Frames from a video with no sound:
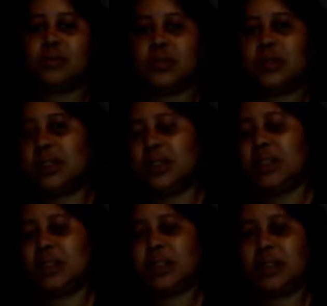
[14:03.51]
more
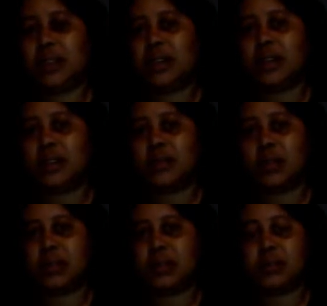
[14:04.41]
things I have
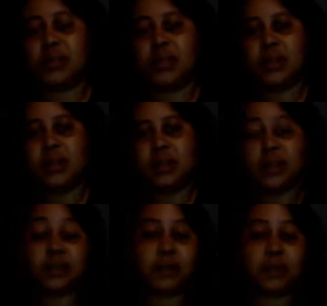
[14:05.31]
um,
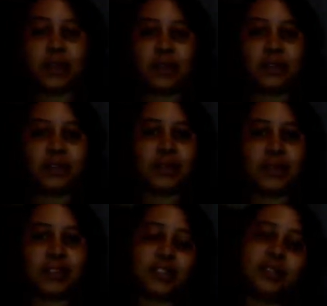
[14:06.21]
that's piled up.
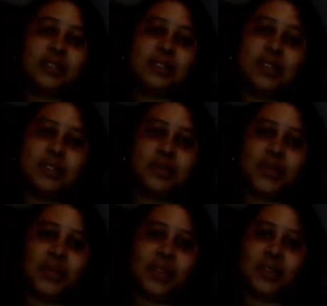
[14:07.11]
I should have did a
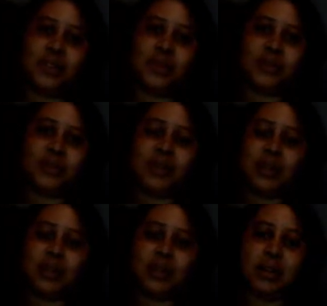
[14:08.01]
video
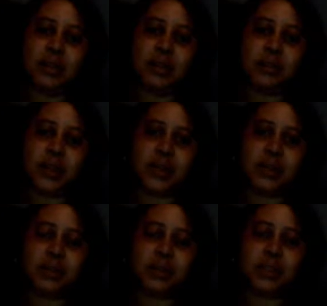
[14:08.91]
uh,
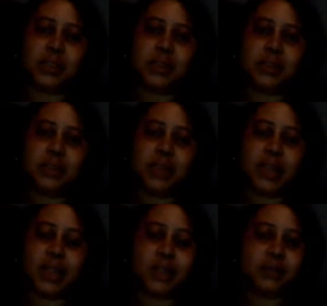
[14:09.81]
possibly
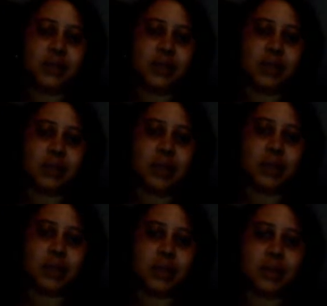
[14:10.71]
last week or
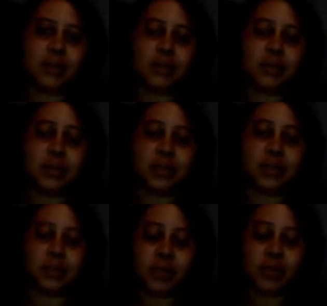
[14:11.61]
maybe it's been
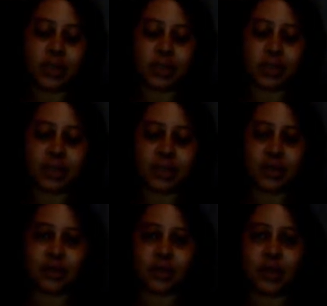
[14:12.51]
two weeks and I
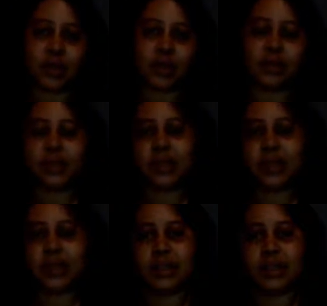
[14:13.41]
do apologize.